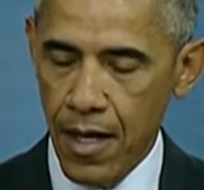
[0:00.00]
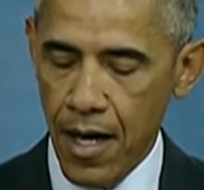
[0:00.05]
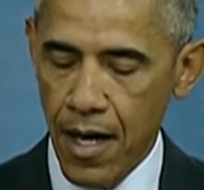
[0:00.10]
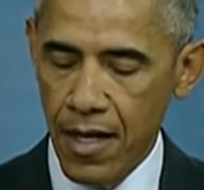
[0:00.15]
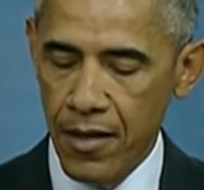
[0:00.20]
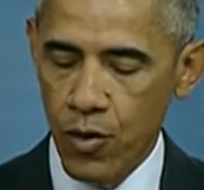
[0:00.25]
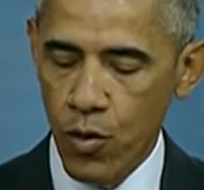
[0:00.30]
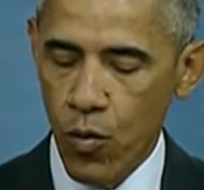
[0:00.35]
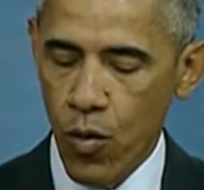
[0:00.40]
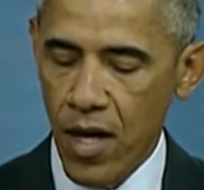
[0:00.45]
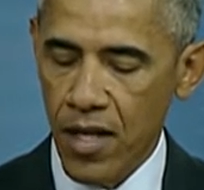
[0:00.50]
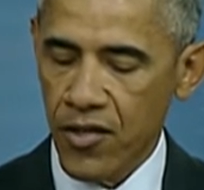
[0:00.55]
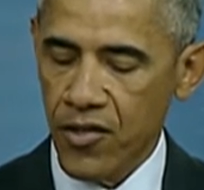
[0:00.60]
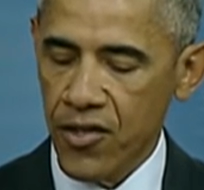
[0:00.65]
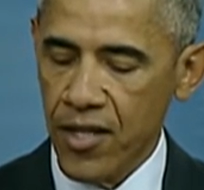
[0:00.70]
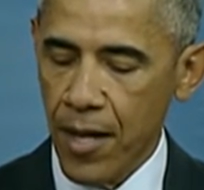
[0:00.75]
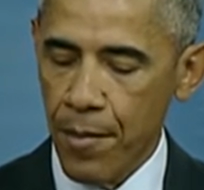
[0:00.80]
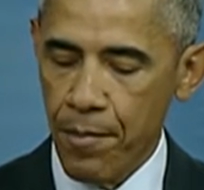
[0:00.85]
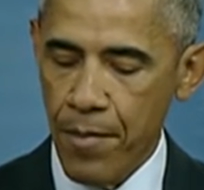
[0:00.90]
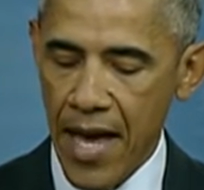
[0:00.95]
I do want to
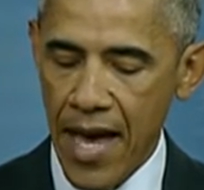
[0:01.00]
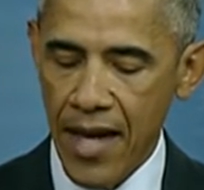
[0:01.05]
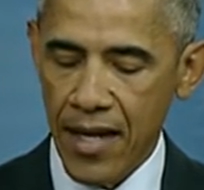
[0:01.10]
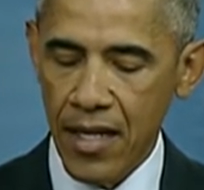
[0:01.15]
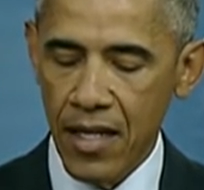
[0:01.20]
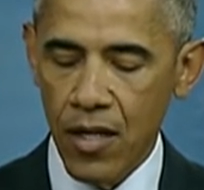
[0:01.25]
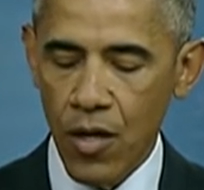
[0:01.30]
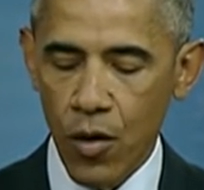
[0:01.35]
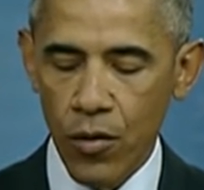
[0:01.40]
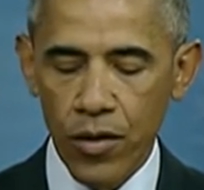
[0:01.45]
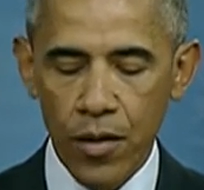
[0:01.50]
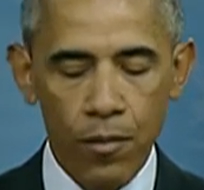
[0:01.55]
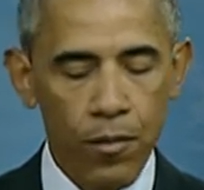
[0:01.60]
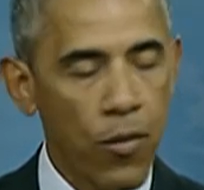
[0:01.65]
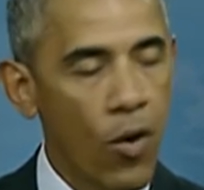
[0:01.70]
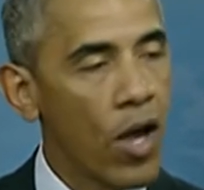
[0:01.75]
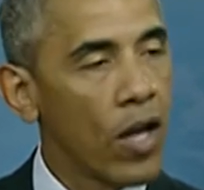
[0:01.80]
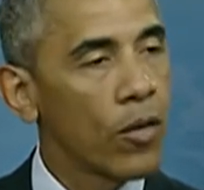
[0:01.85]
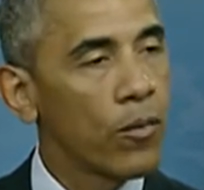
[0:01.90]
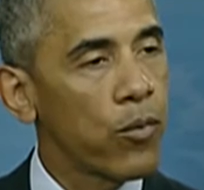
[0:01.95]
step back and note the
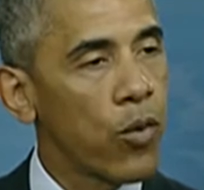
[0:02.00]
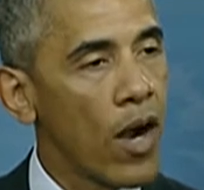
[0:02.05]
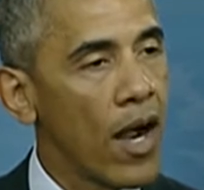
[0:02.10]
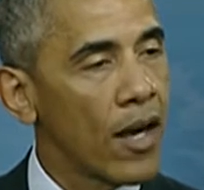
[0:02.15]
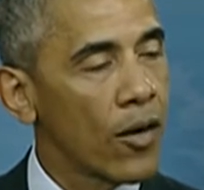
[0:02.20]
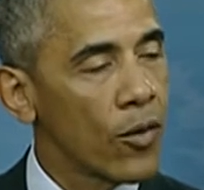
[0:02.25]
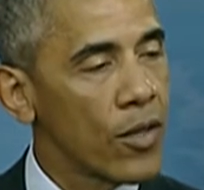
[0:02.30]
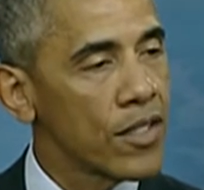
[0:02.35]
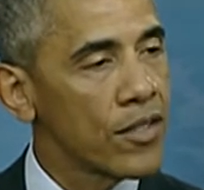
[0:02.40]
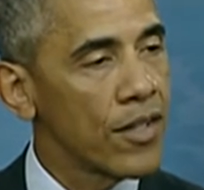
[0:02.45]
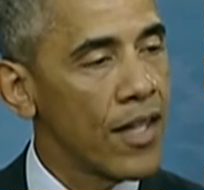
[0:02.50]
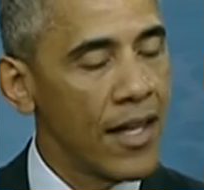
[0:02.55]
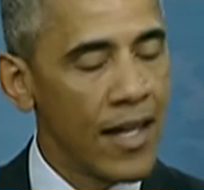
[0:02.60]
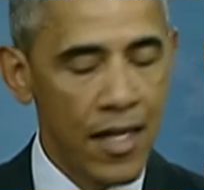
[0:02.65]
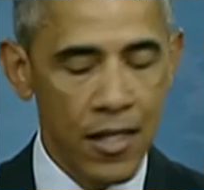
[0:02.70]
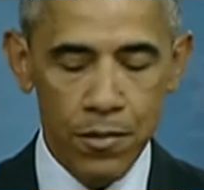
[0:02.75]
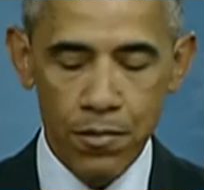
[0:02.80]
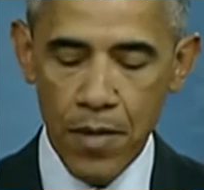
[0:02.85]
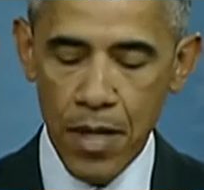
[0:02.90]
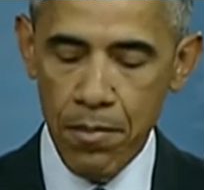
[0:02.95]
broader progress that
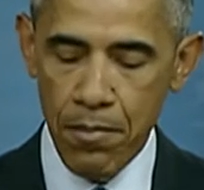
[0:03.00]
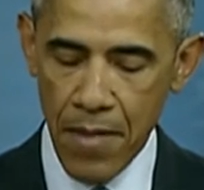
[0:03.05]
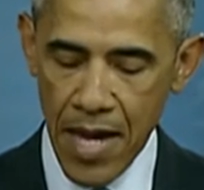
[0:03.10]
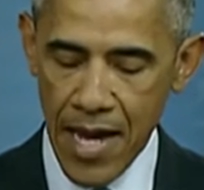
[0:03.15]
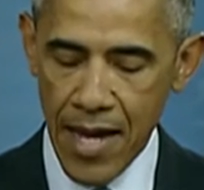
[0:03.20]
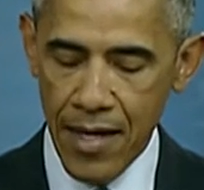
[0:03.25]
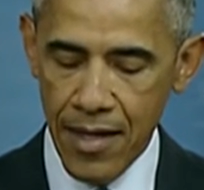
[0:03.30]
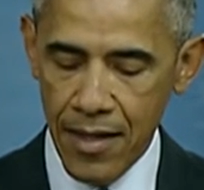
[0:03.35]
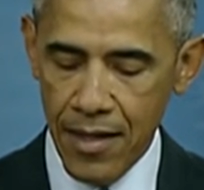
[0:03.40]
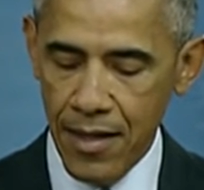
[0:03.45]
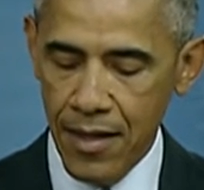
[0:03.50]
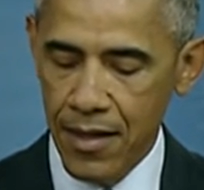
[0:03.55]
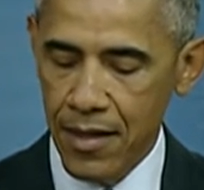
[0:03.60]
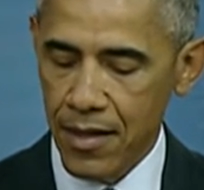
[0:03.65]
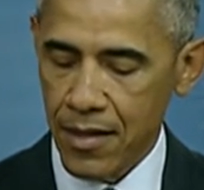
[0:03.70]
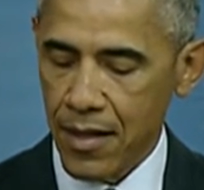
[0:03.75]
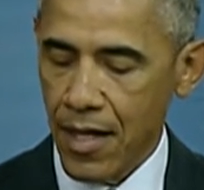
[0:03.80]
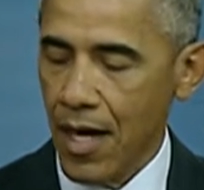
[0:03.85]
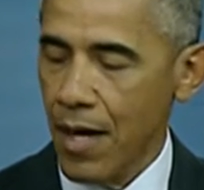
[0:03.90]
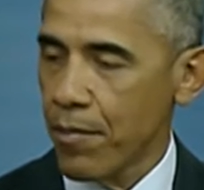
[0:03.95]
has been made in
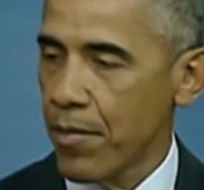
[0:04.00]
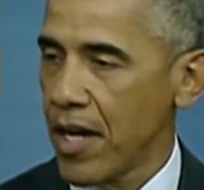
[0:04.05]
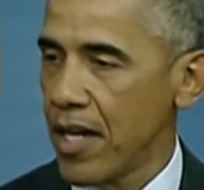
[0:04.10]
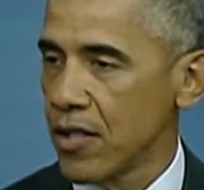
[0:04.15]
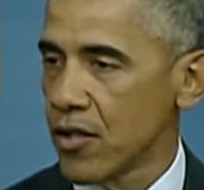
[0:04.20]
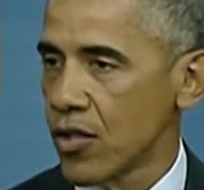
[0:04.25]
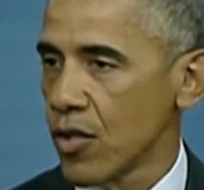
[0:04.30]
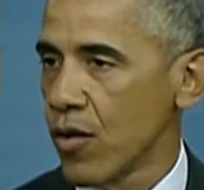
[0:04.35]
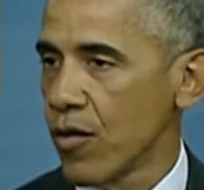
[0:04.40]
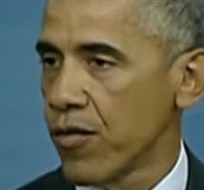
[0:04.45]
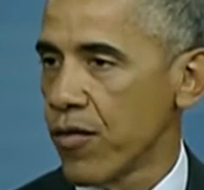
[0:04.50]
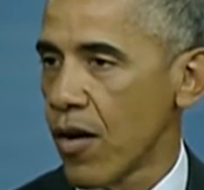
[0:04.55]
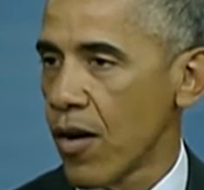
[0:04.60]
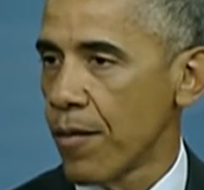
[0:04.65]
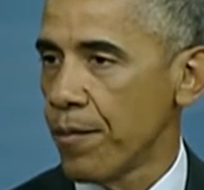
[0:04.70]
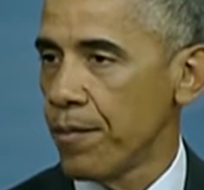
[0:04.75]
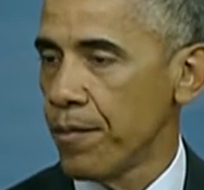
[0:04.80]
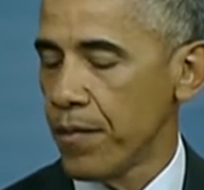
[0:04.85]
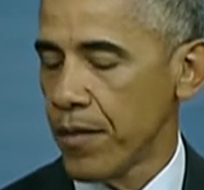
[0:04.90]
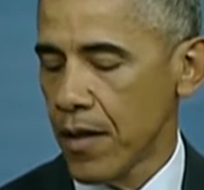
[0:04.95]
this campaign so far.